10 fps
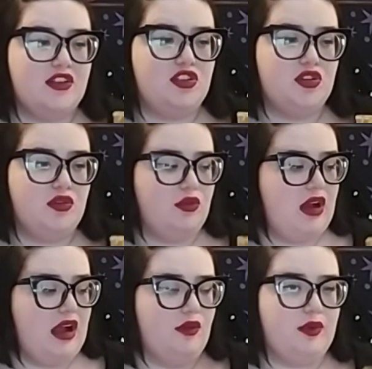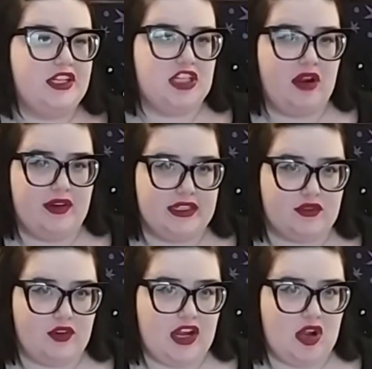to reach out and
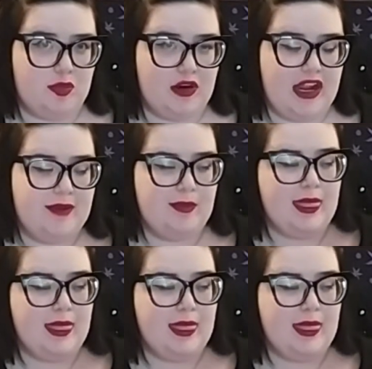ask for help, right?